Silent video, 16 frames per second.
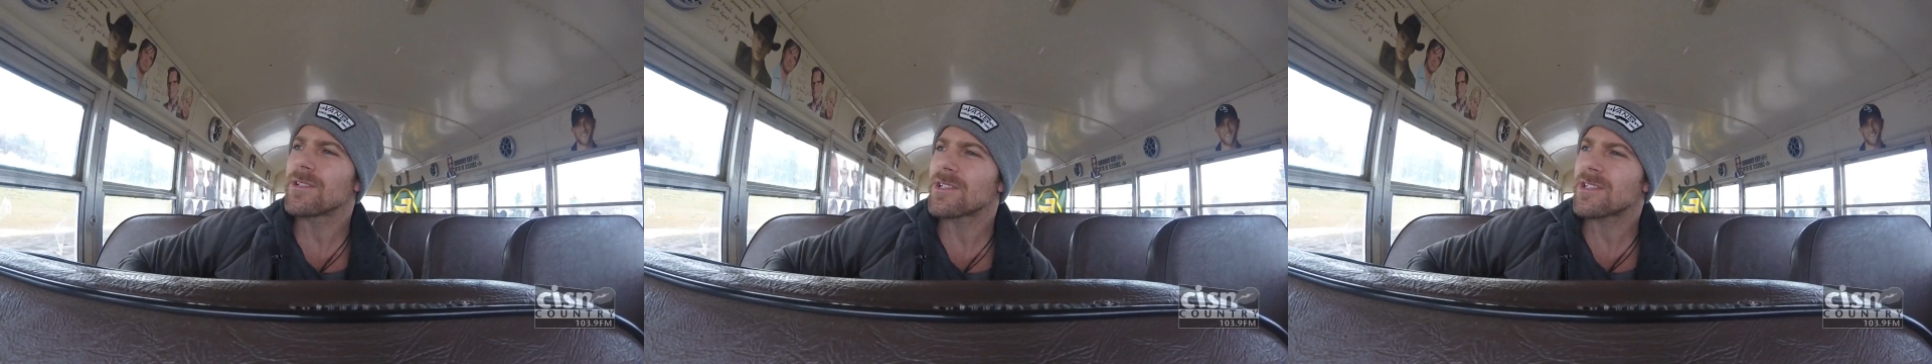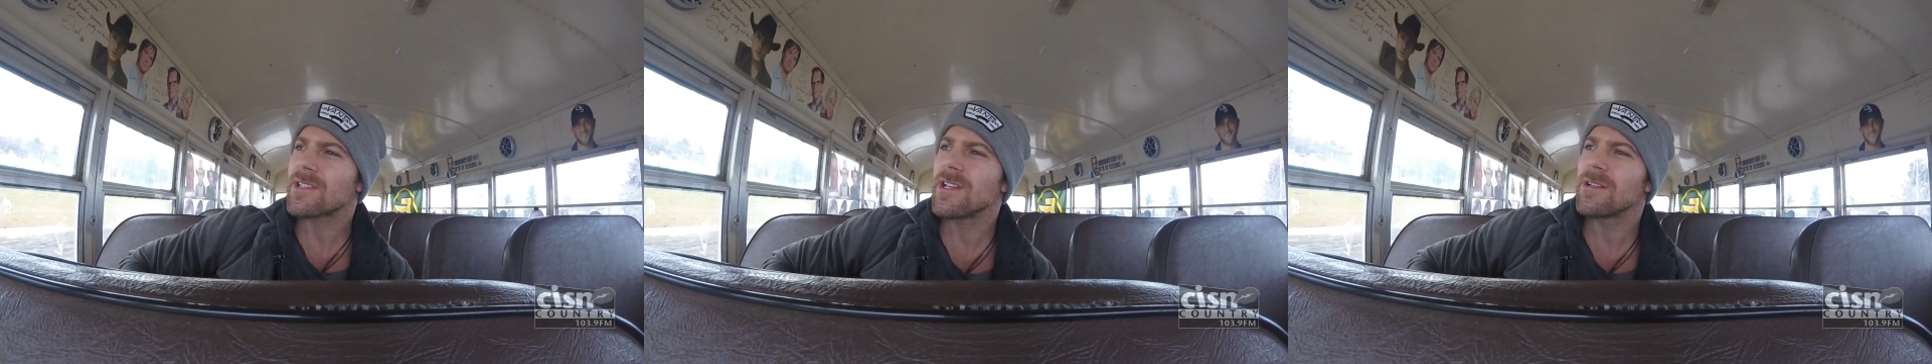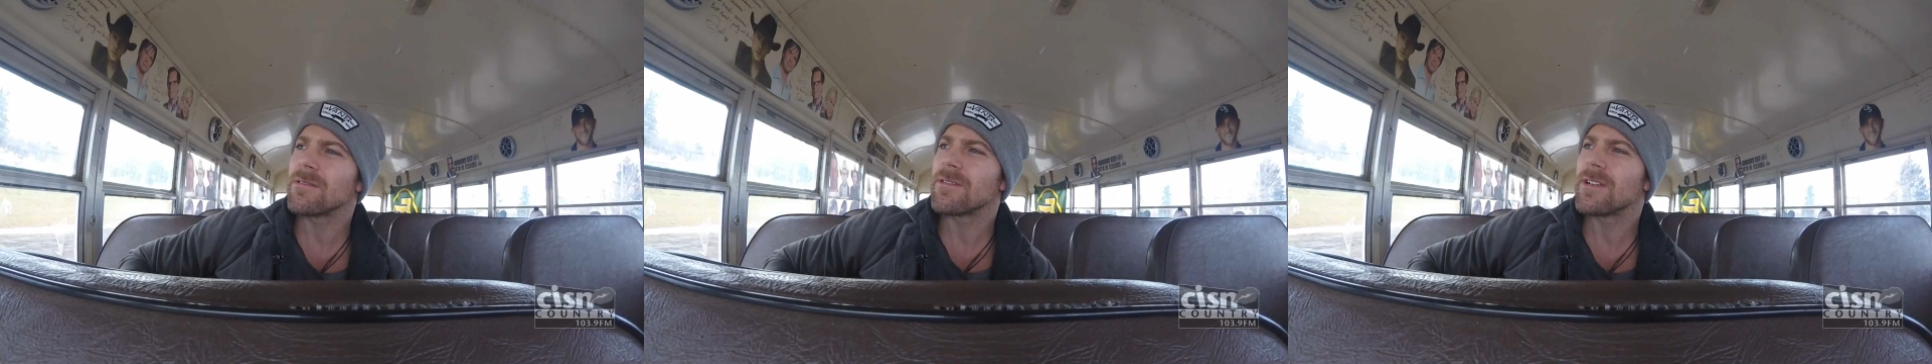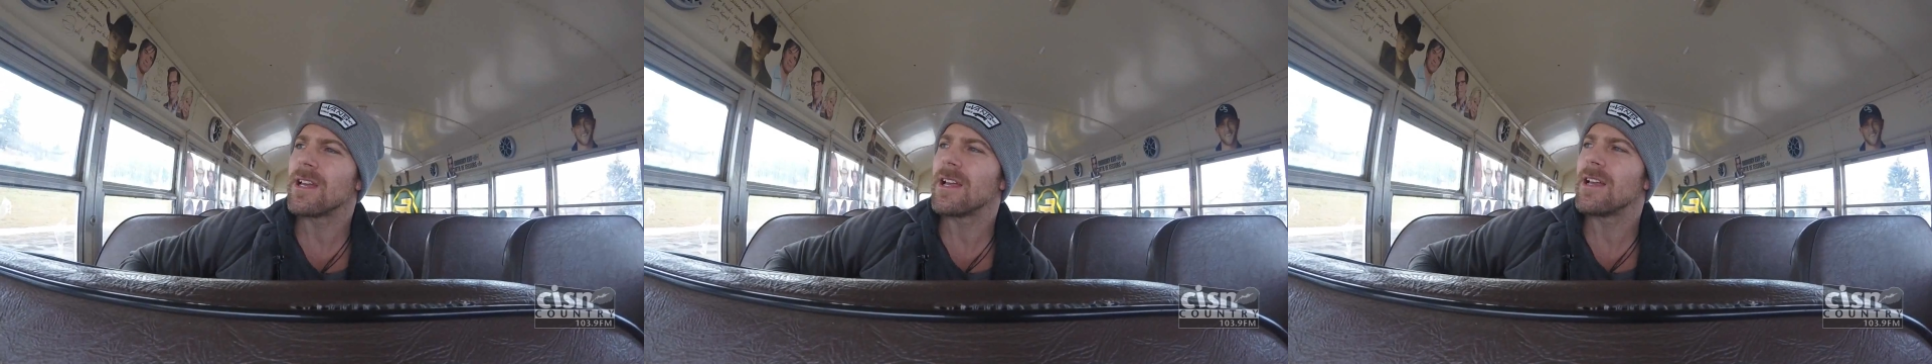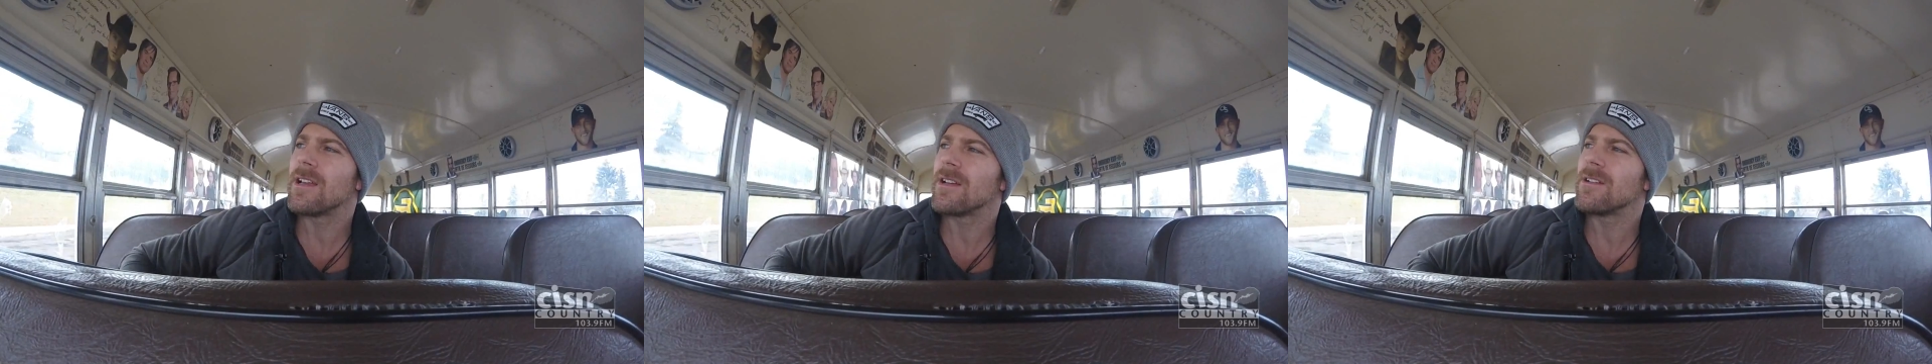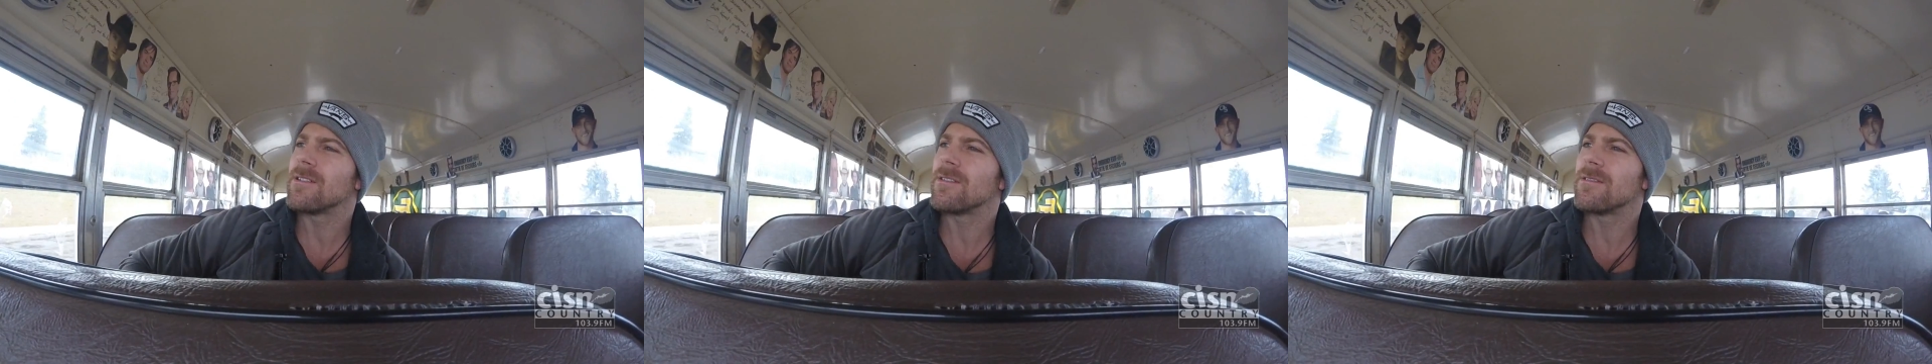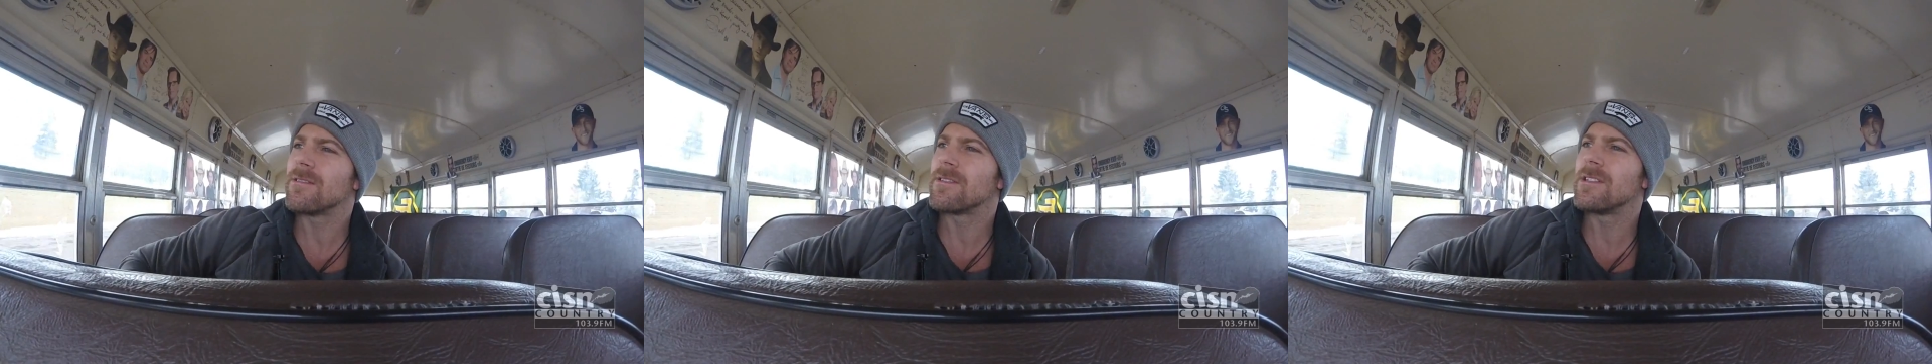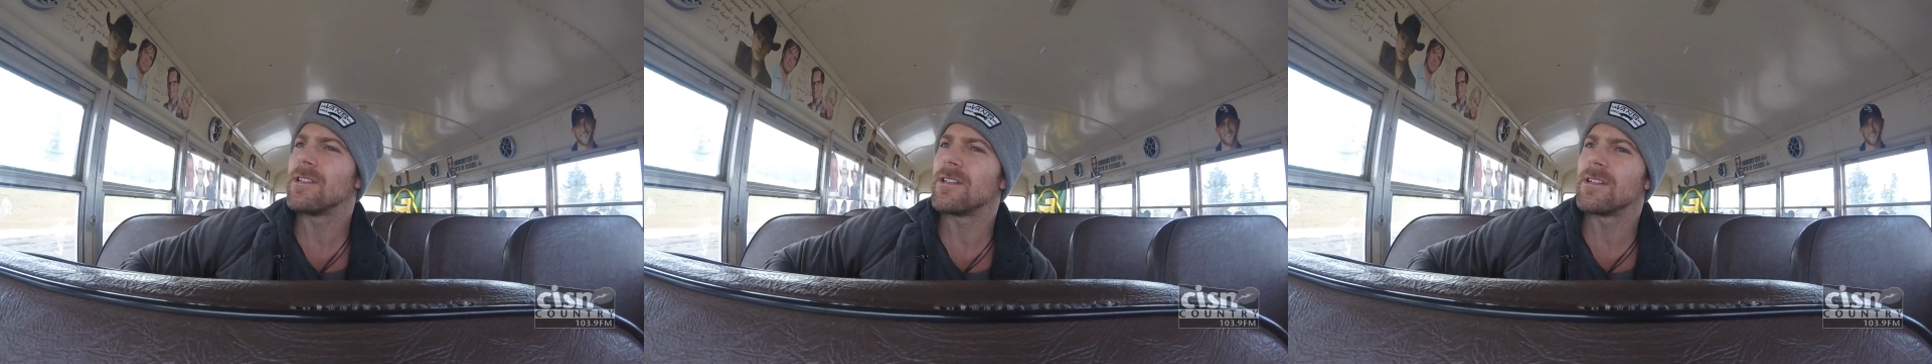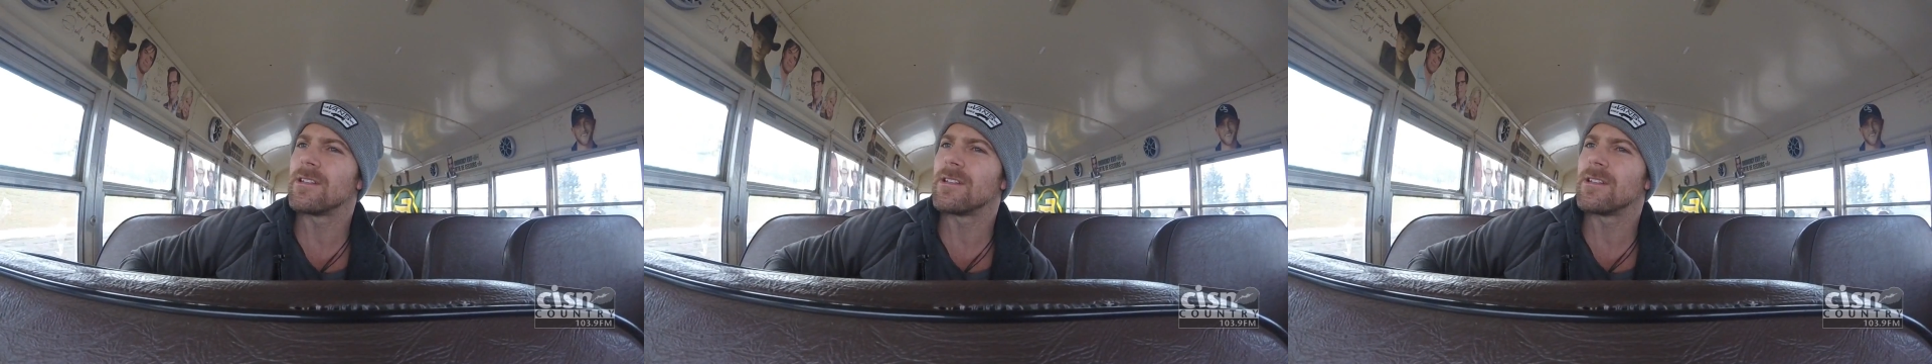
to settle down in